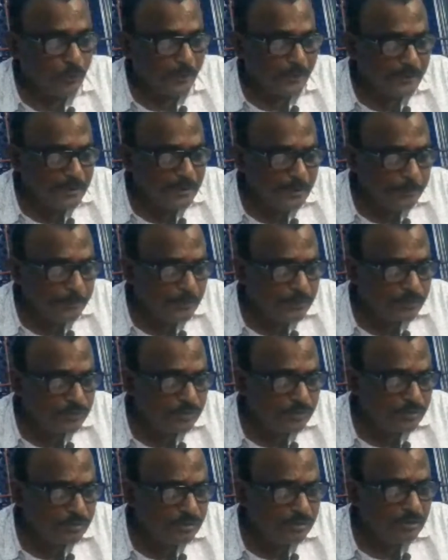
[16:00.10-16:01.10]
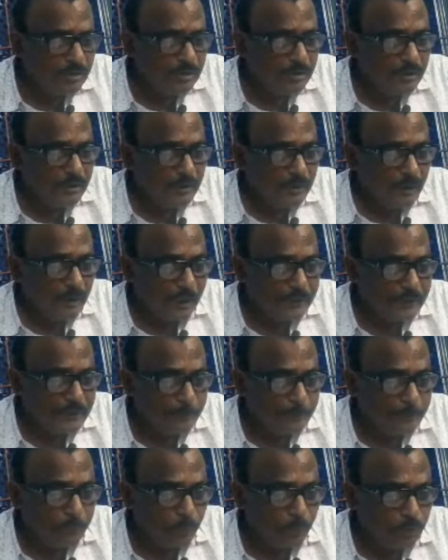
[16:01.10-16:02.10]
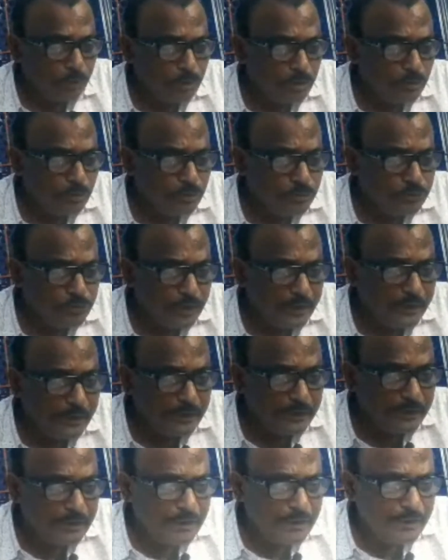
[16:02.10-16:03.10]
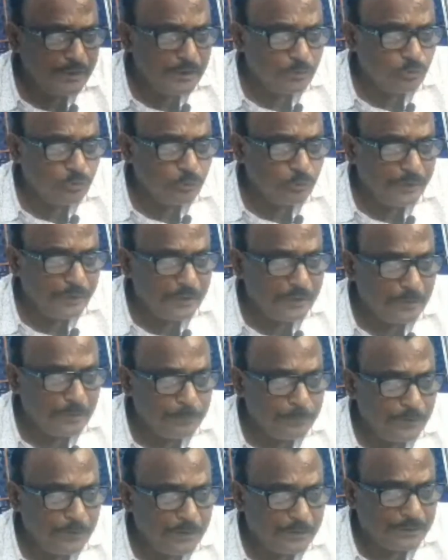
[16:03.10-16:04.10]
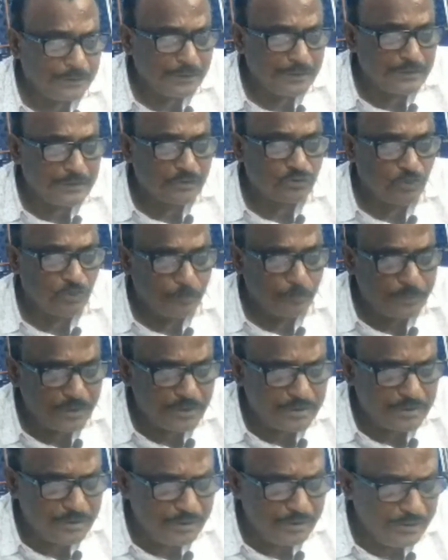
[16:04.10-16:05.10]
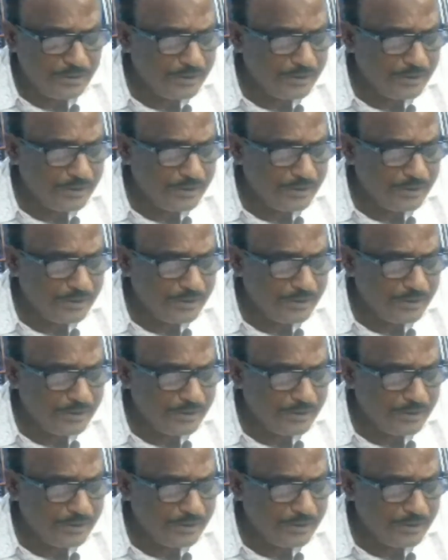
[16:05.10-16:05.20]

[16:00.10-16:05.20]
person and the bodily injury intended to be inflicted sufficient in the